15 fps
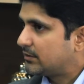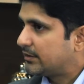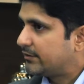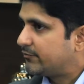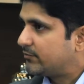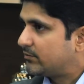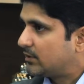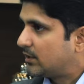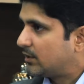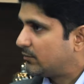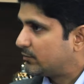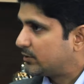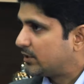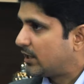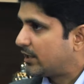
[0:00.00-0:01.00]
If
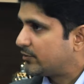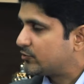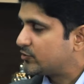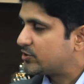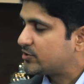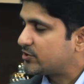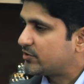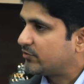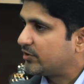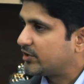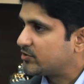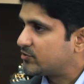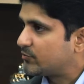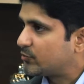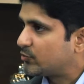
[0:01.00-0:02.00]
with the hydrogen
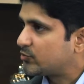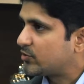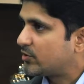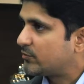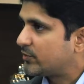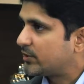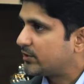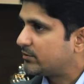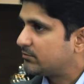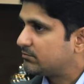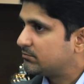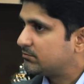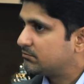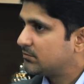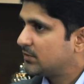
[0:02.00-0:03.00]
generators of Proton, where
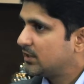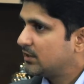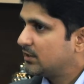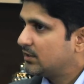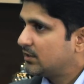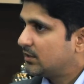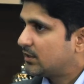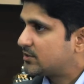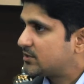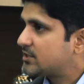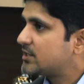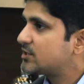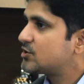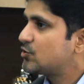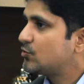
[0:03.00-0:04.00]
a
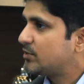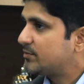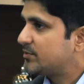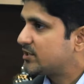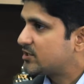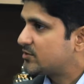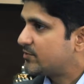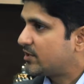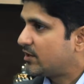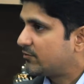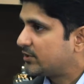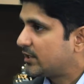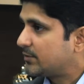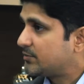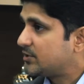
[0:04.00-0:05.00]
6 cubic meters per
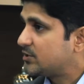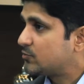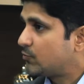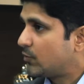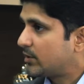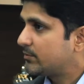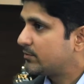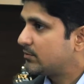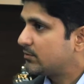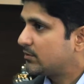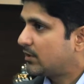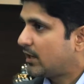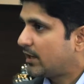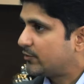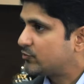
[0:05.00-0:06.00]
hour, that means one
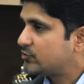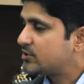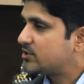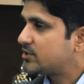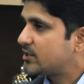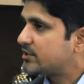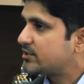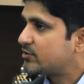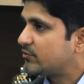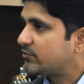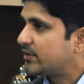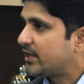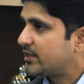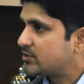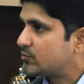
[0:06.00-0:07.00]
hydrogen cylinder of
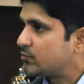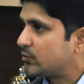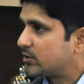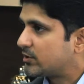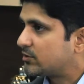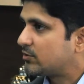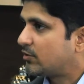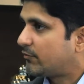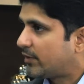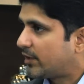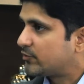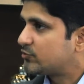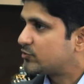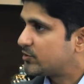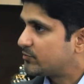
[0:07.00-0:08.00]
gas worth of
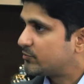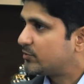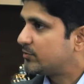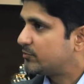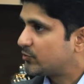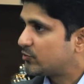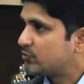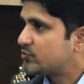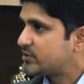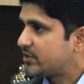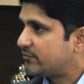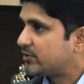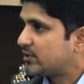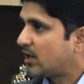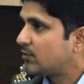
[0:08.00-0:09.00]
hydrogen being produced
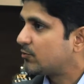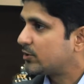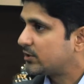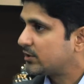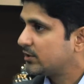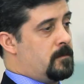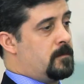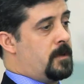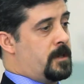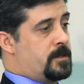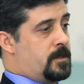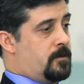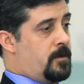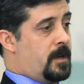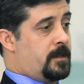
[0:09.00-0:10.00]
every hour. That's
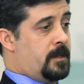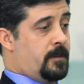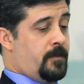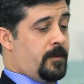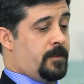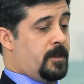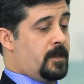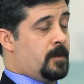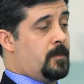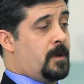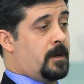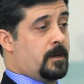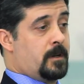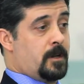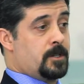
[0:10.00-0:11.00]
correct. And if you think
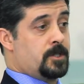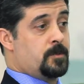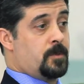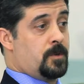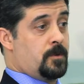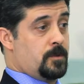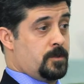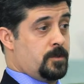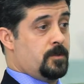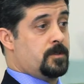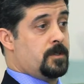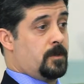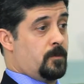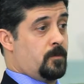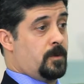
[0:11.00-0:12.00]
about a customer who's
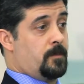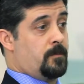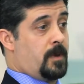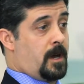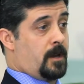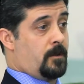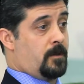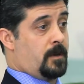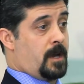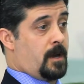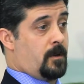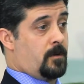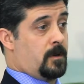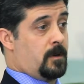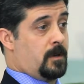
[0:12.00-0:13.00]
using one bottle an
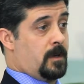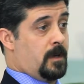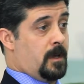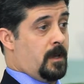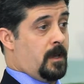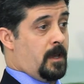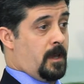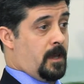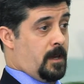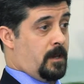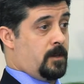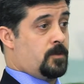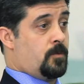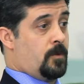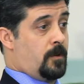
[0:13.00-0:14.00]
hour, and
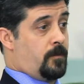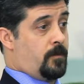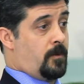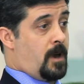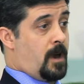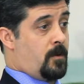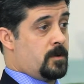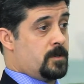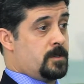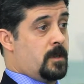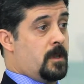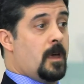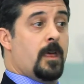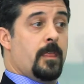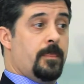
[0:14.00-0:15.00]
in 24 hours,
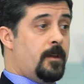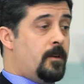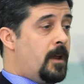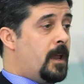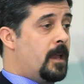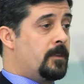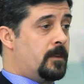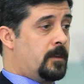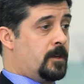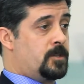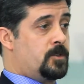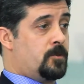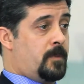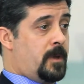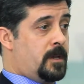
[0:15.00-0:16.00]
they're handling a
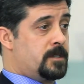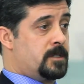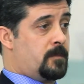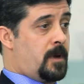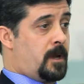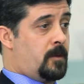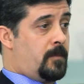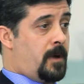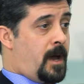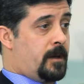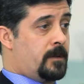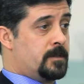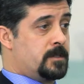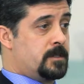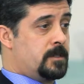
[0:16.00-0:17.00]
tremendous amount of
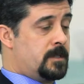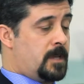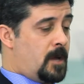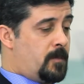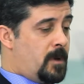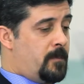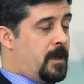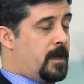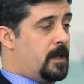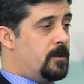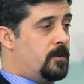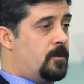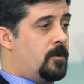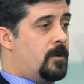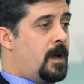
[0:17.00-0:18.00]
bottles. Now, by making
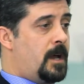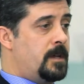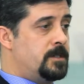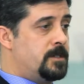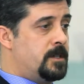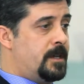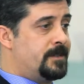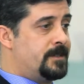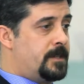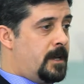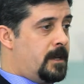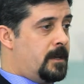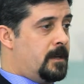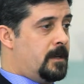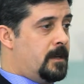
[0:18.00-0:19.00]
their own hydrogen on
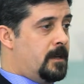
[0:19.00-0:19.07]
site,